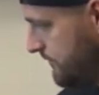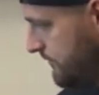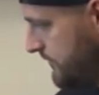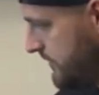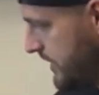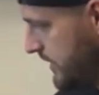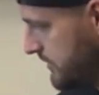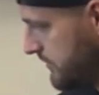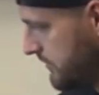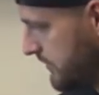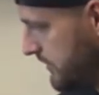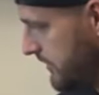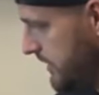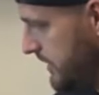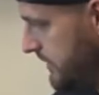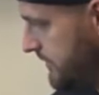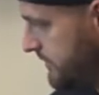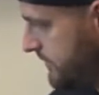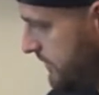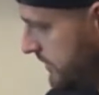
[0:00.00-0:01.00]
take the
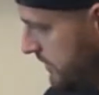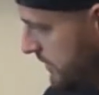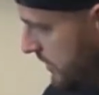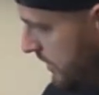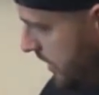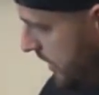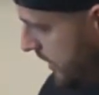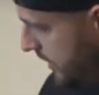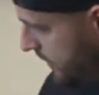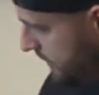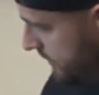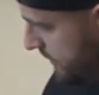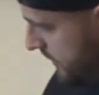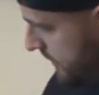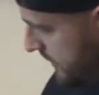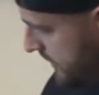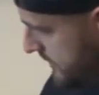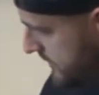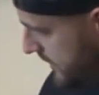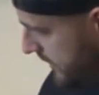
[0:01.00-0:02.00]
relief off
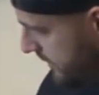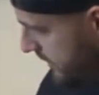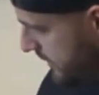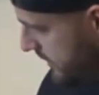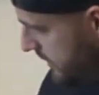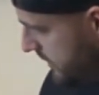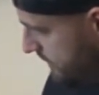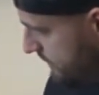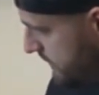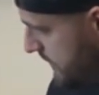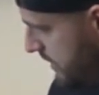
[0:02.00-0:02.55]
this area,